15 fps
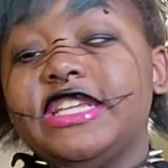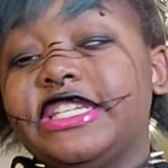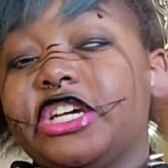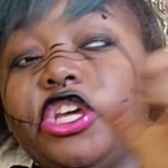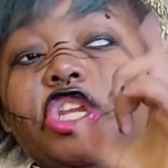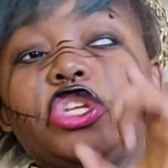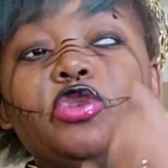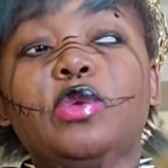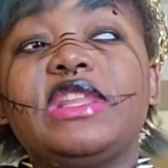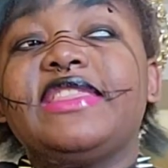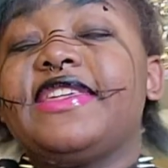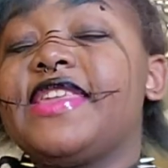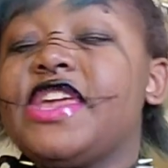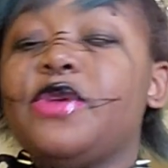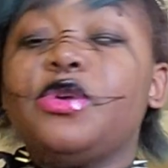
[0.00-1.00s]
Tell you to do
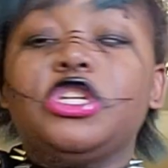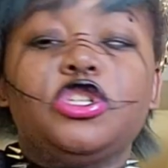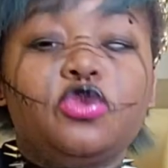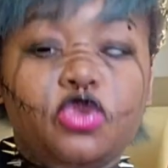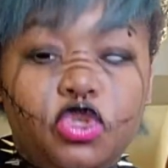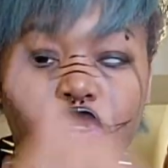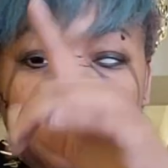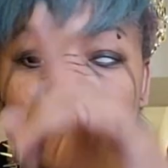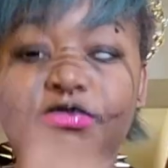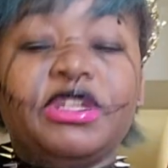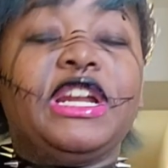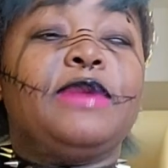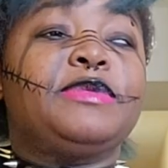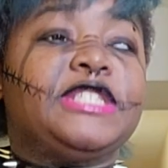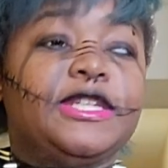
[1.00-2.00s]
one thing that you don't want to do. Do the
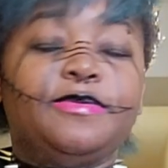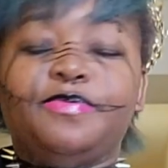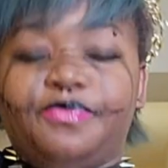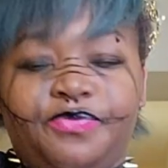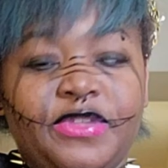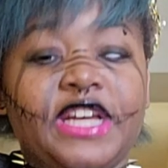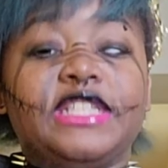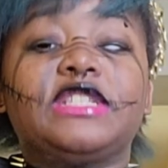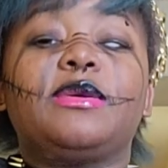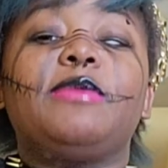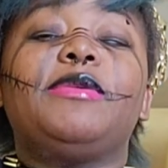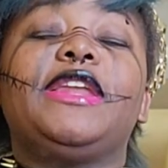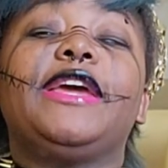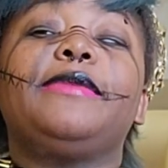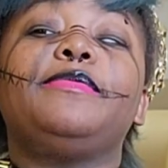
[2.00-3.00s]
complete opposite. That's
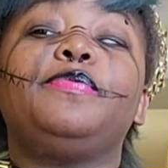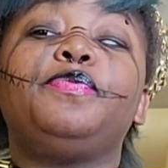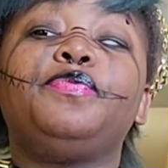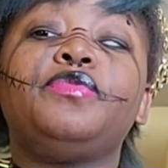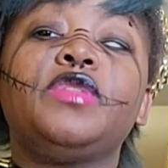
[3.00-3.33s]
Commandment 8.